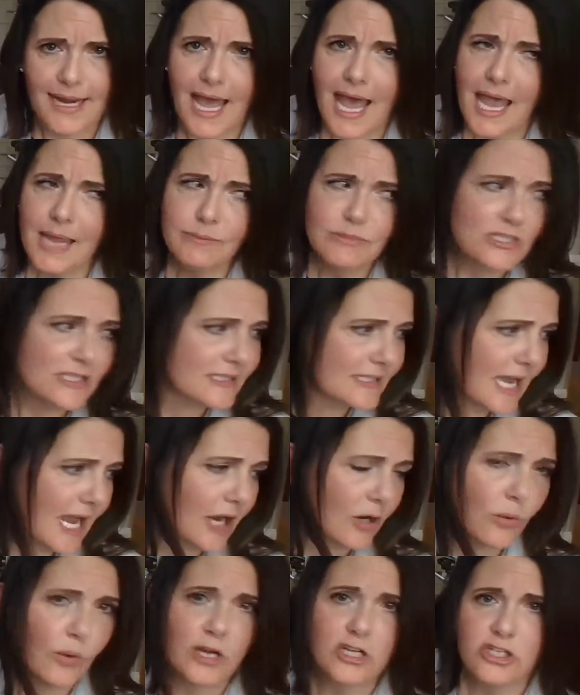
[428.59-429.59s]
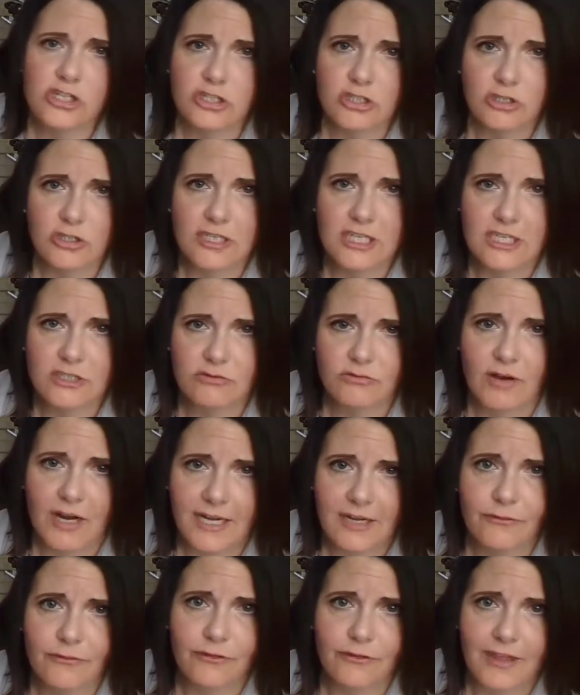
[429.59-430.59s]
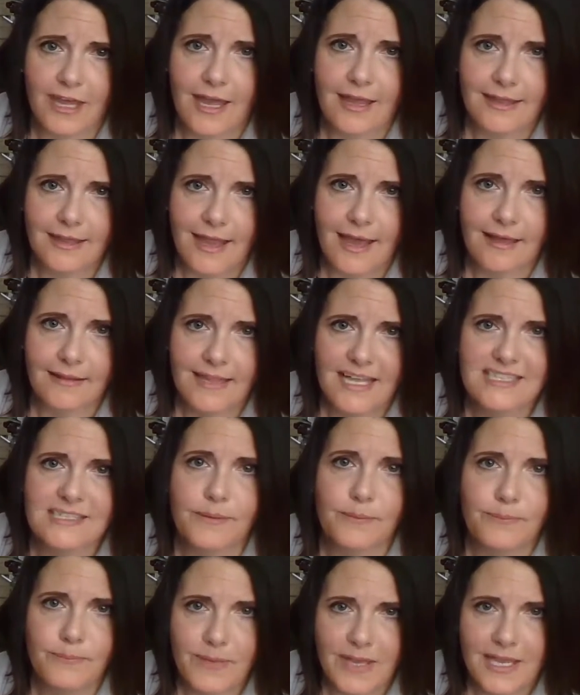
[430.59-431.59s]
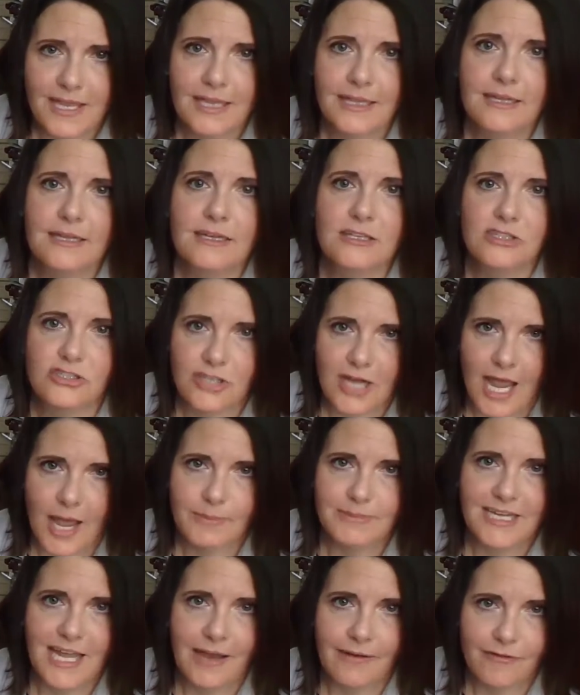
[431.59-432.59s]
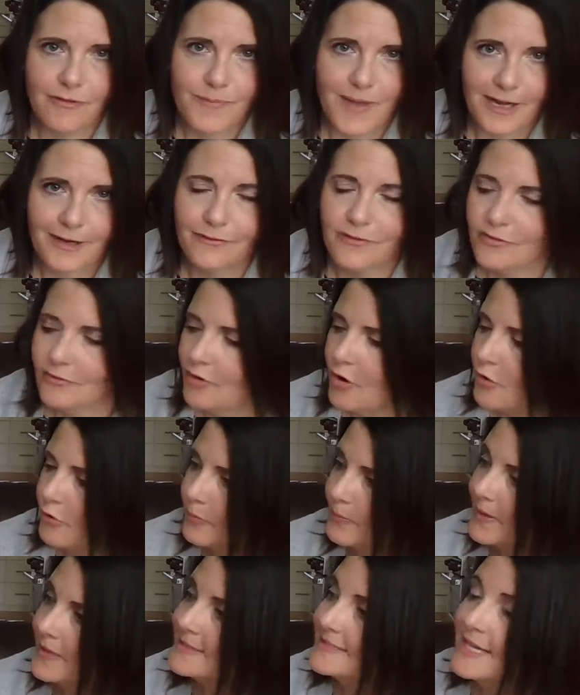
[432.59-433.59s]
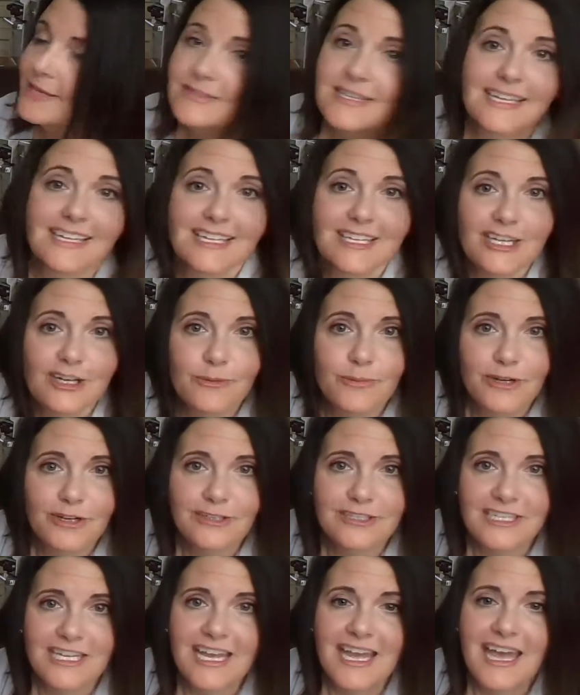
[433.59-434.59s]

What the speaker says: I'm just not quite sure he's ready for that yet. That's a big job to have a pet of your own, but it sounds like Gilbert